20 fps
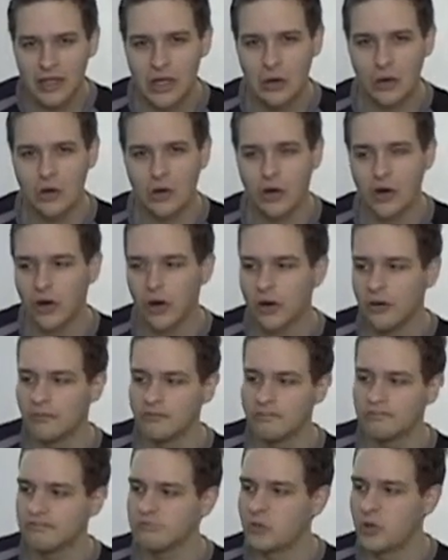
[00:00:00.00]

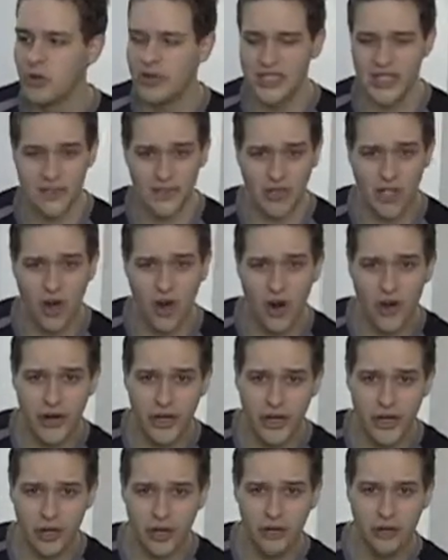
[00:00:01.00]
or do any type of
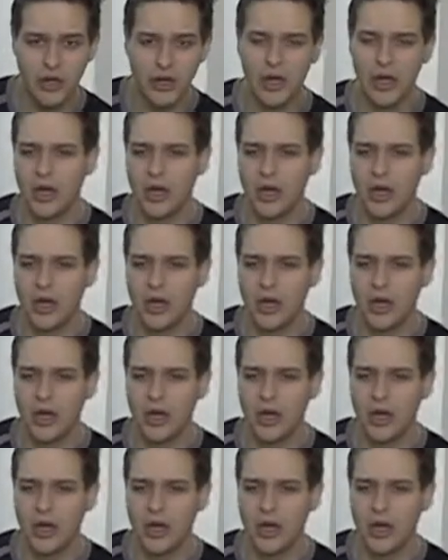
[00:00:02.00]
cardio